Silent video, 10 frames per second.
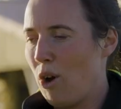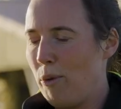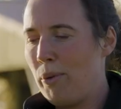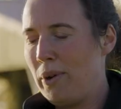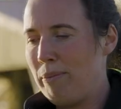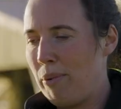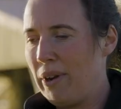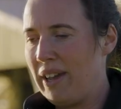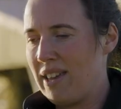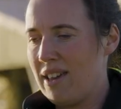no point in
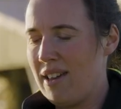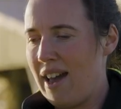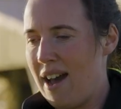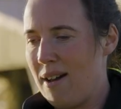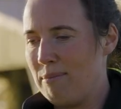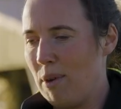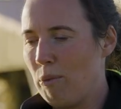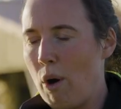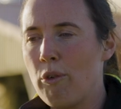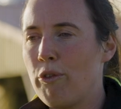putting
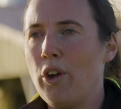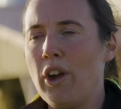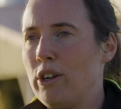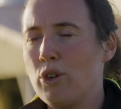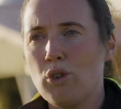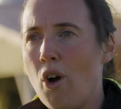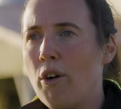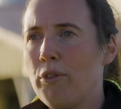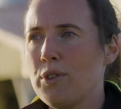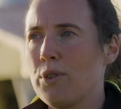welfare in
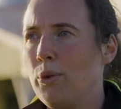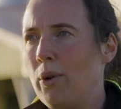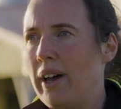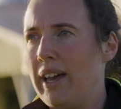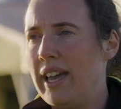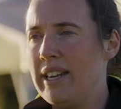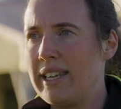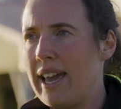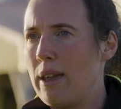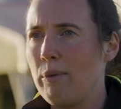troughs or in
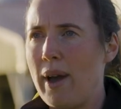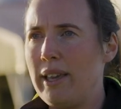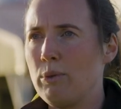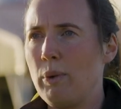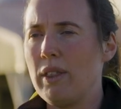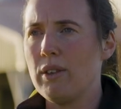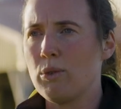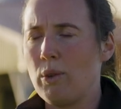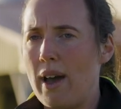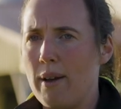gateways where there's
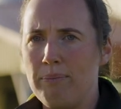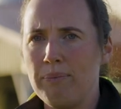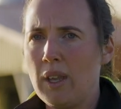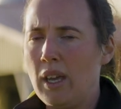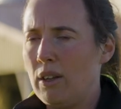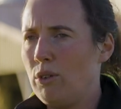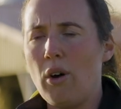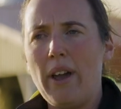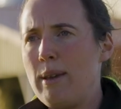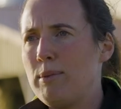
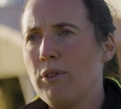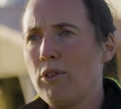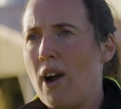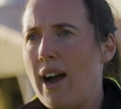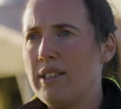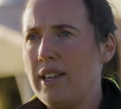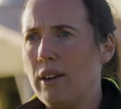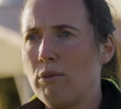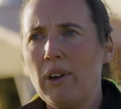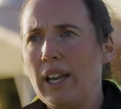not heaps of grass
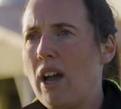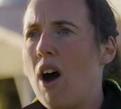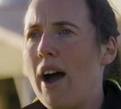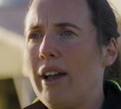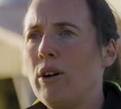and a really high